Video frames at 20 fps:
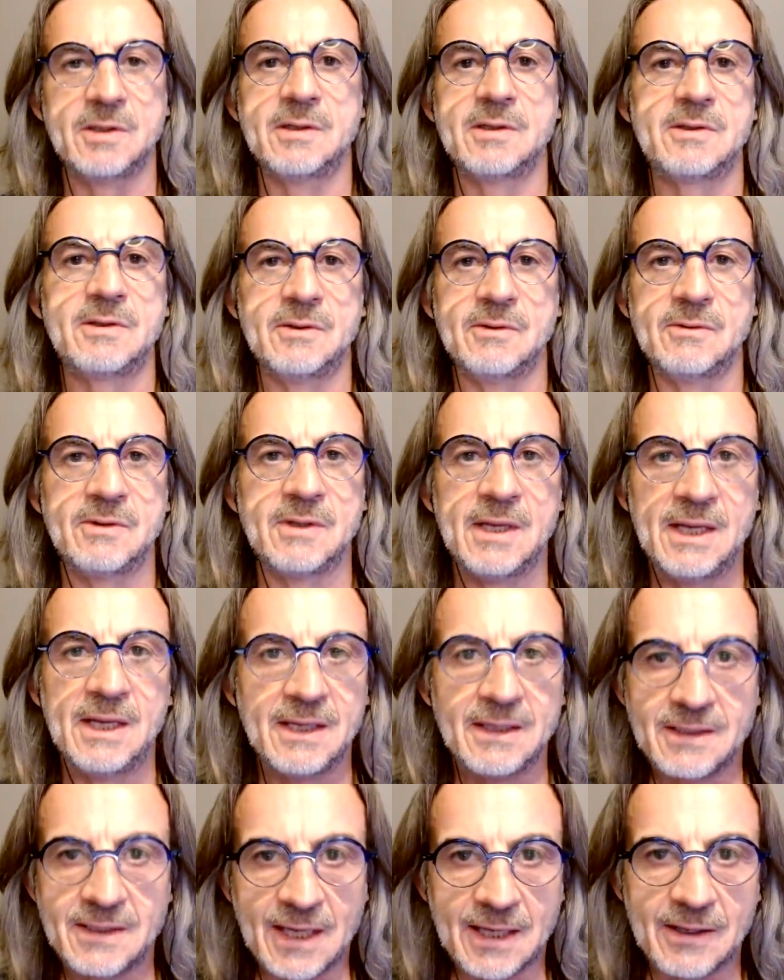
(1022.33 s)
to
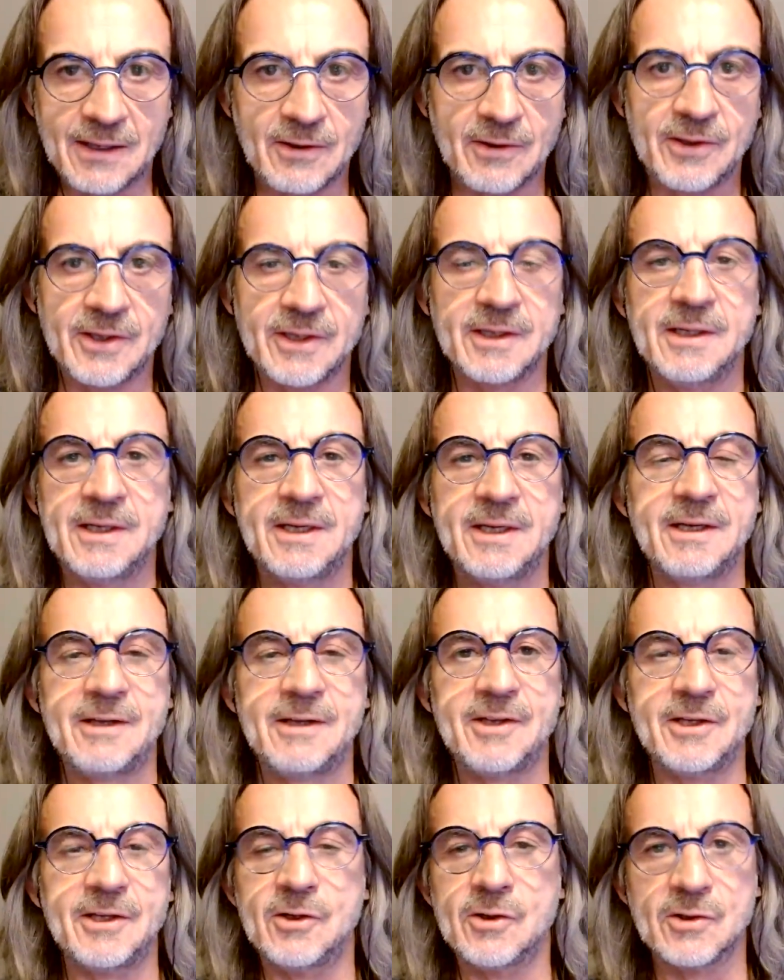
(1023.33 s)
tell the,
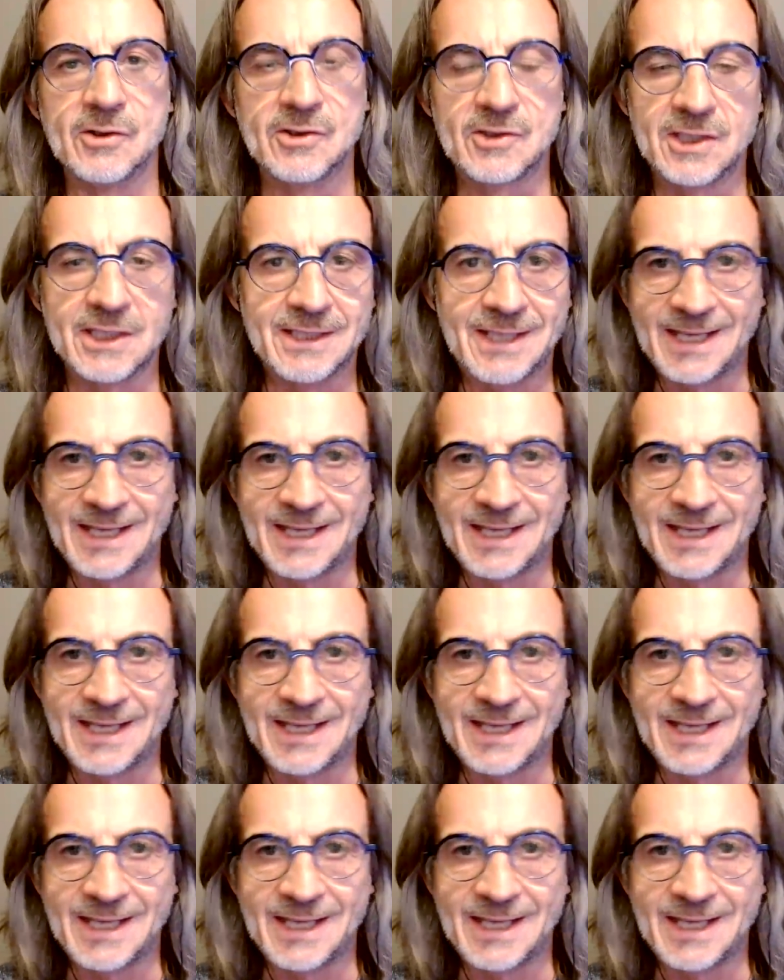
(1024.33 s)
the nurse that they